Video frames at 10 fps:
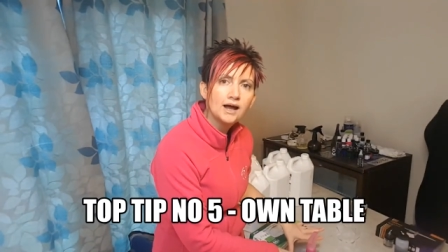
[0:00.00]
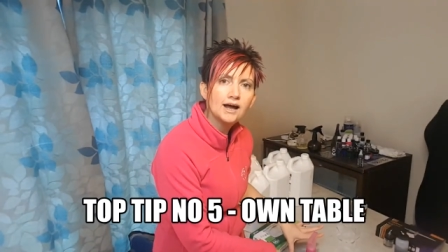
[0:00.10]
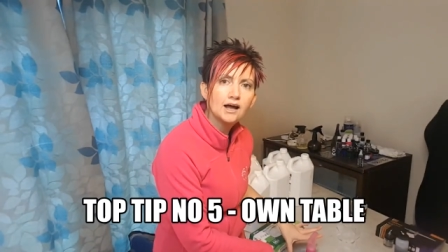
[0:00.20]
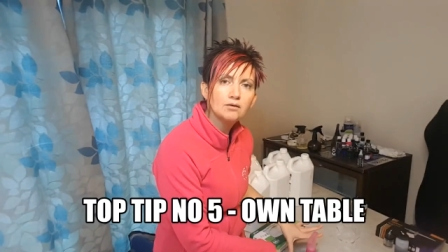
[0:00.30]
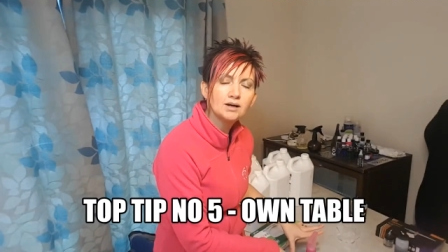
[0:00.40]

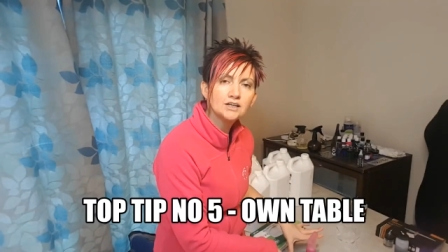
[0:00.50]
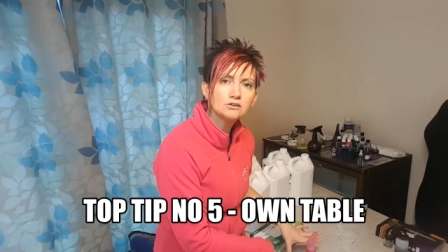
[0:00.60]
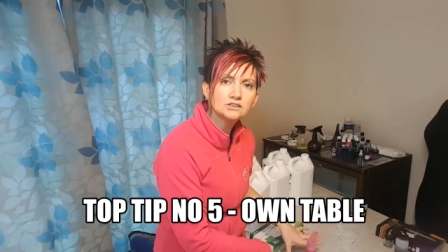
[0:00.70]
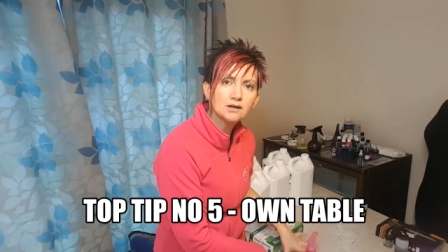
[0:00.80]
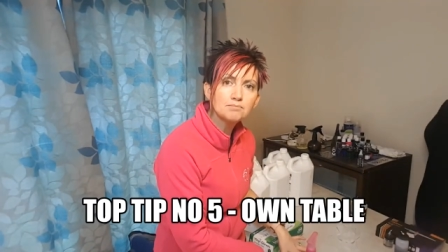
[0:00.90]
Um, I
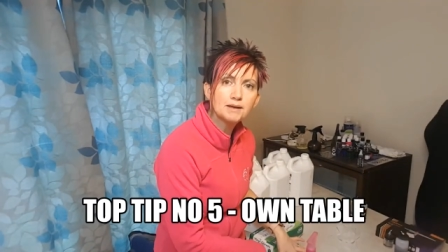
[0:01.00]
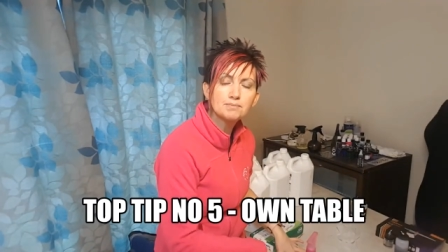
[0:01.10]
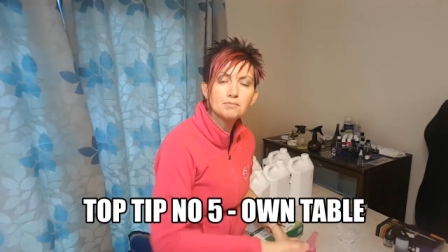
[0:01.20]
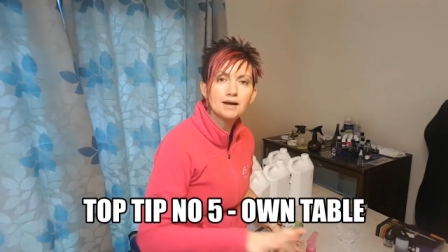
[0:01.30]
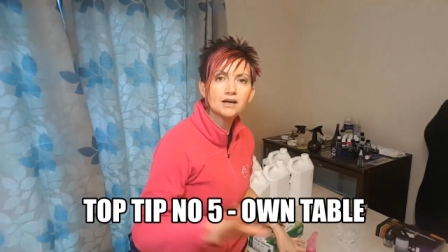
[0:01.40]
know some
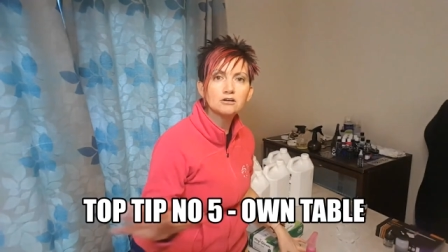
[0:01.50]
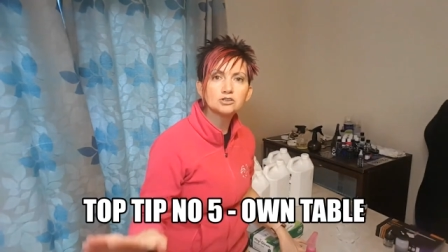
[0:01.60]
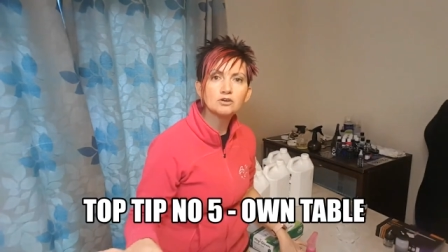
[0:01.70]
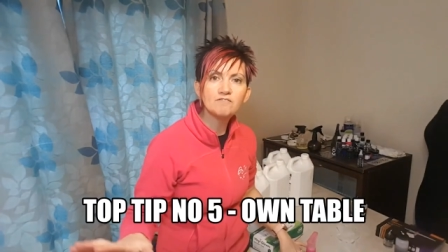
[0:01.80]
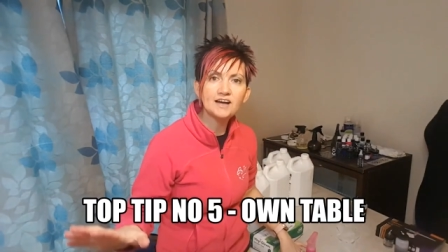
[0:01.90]
people might go
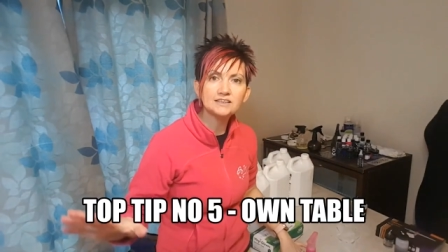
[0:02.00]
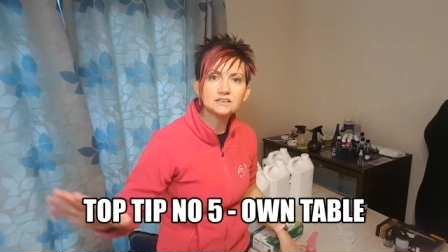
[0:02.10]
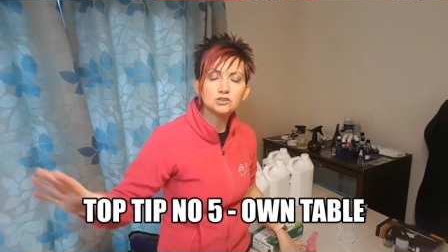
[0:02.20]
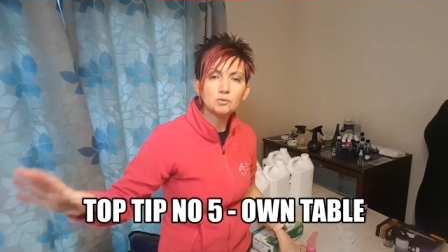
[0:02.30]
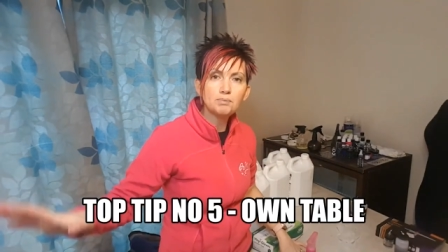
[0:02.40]
to
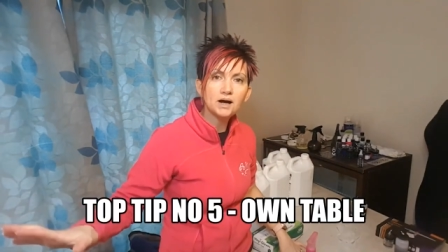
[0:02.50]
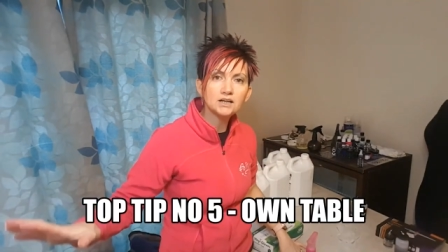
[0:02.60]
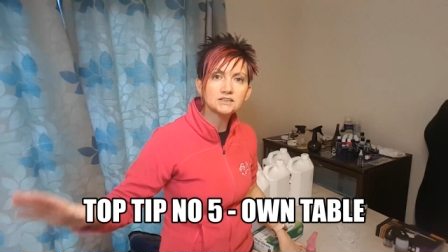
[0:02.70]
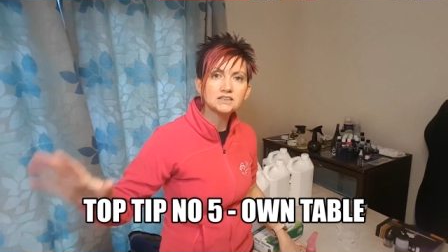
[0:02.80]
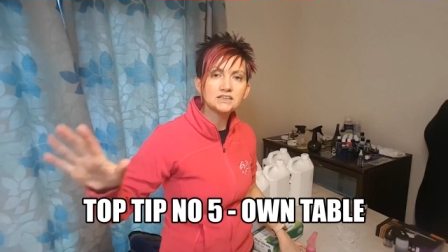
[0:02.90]
events or
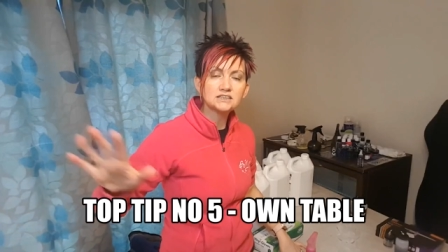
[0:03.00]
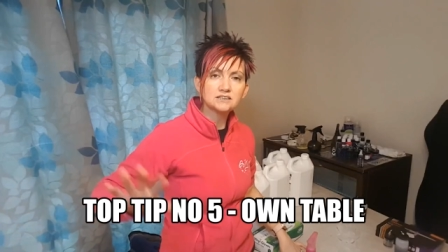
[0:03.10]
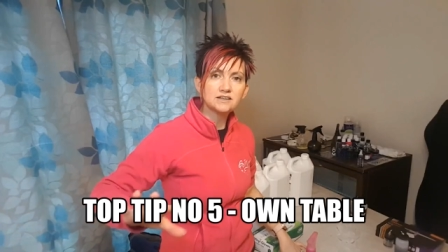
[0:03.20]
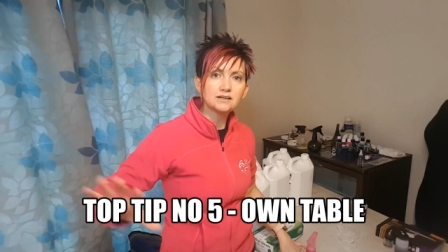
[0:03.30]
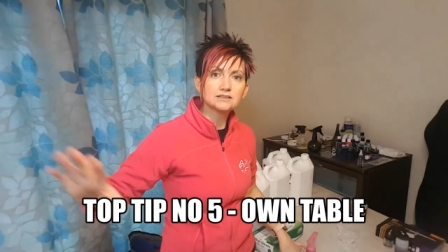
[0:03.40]
parties
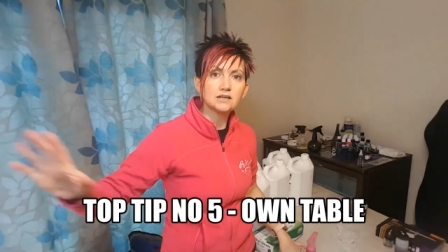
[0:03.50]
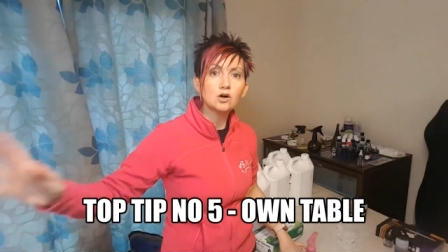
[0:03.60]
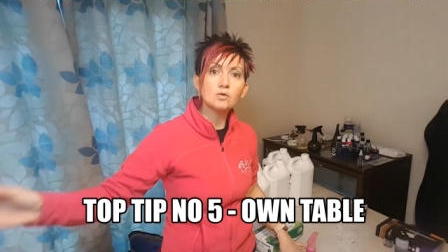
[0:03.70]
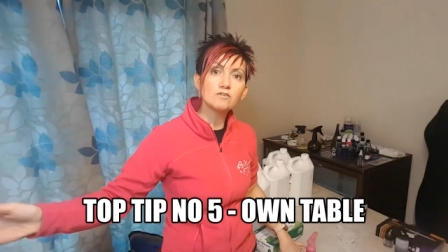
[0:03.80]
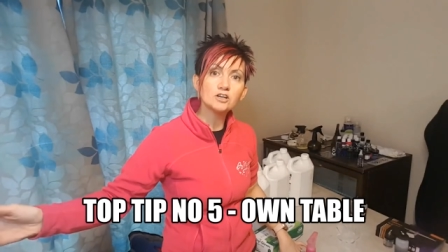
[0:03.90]
and they'll say,
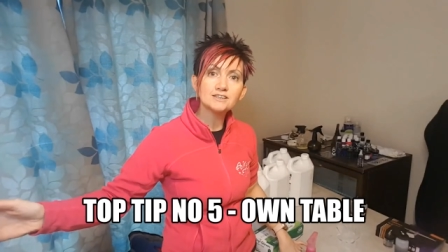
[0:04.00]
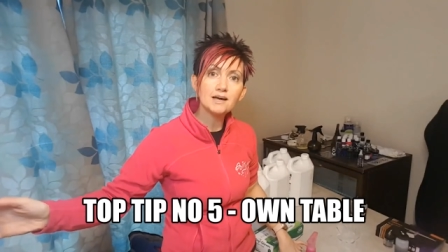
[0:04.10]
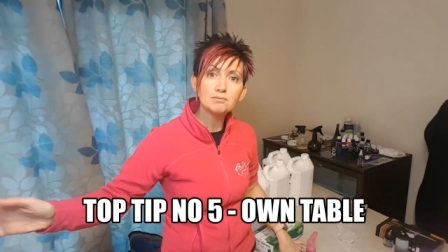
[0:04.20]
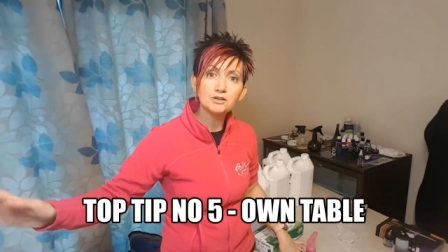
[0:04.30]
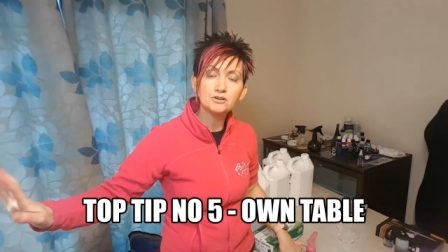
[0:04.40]
oh, we've got a
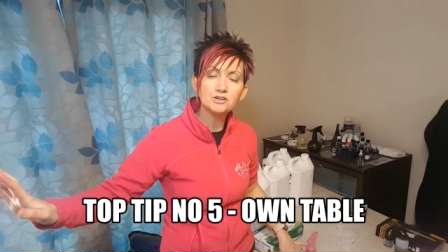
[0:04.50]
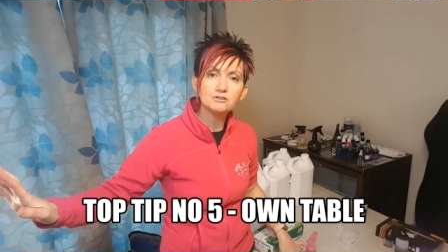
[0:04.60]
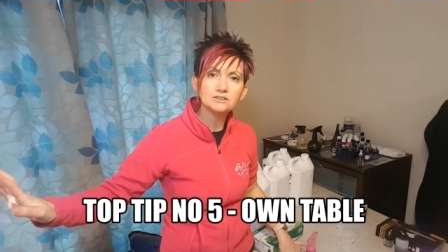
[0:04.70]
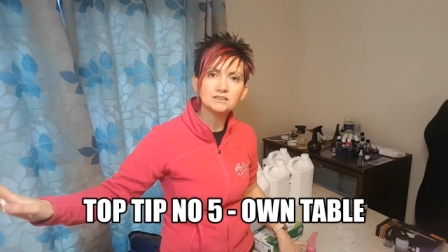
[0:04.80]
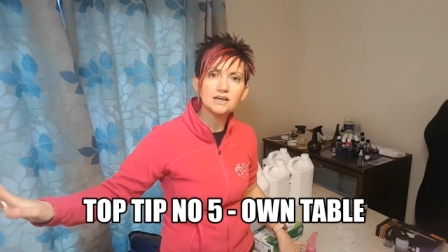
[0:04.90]
table, you can
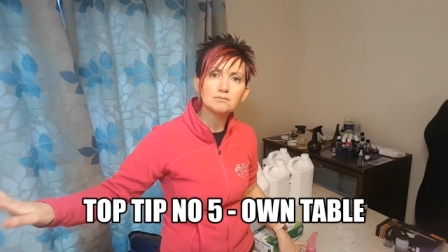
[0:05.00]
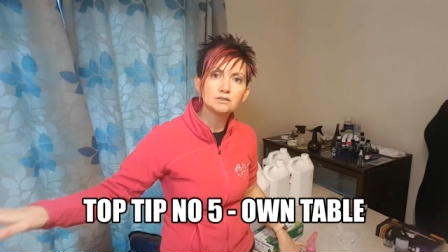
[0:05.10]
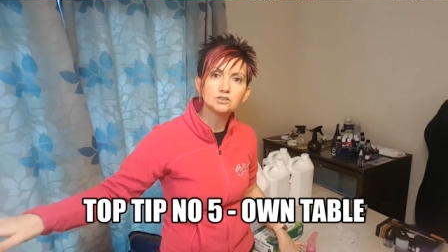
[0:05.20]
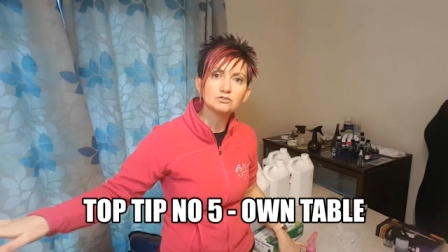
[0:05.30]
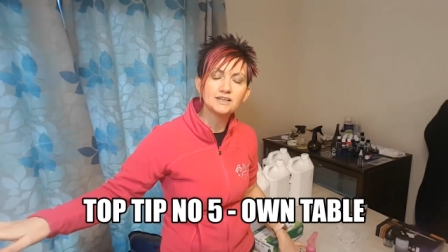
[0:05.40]
use the table
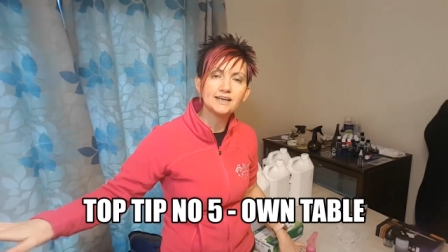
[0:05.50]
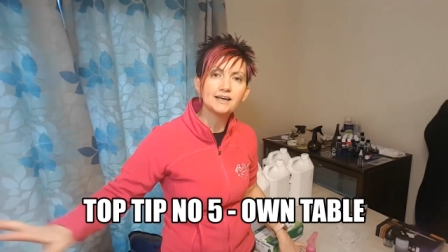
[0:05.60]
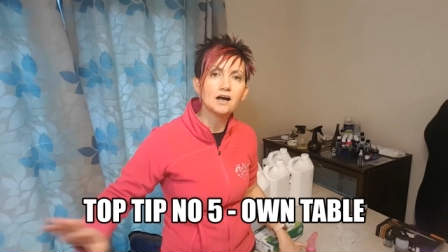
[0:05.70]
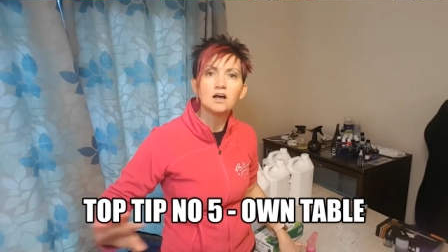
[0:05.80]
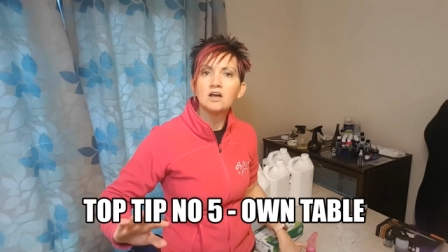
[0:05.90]
that's already
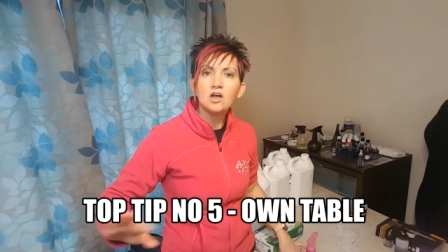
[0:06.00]
here.